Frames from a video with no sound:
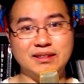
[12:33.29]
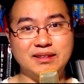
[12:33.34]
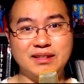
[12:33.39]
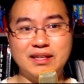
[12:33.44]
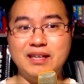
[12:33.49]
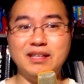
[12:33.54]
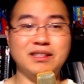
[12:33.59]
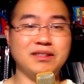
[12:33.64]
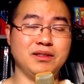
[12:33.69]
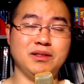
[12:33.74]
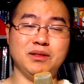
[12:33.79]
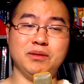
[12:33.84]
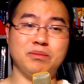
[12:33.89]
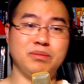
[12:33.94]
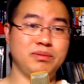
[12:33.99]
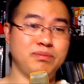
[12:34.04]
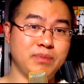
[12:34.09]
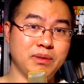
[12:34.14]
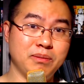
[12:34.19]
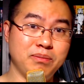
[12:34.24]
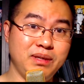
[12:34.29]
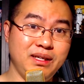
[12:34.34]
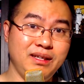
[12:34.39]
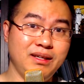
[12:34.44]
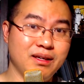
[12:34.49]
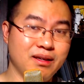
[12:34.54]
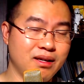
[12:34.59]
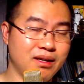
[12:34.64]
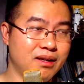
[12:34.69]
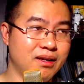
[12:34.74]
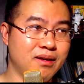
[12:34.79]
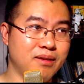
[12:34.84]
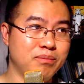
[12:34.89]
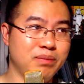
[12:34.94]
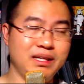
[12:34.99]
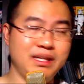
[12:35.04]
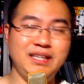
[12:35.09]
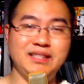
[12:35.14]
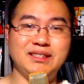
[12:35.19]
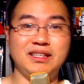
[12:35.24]
aesthetically uh,
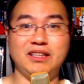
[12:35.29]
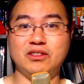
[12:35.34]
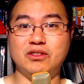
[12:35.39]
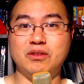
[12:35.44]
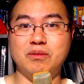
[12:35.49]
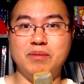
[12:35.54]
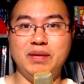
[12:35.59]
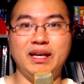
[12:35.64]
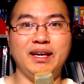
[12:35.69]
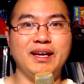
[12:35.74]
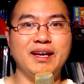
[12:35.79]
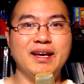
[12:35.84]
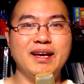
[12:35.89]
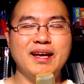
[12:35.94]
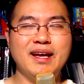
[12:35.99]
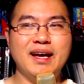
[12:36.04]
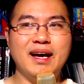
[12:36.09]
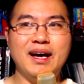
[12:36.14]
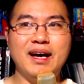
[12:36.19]
uh, pleasing to me.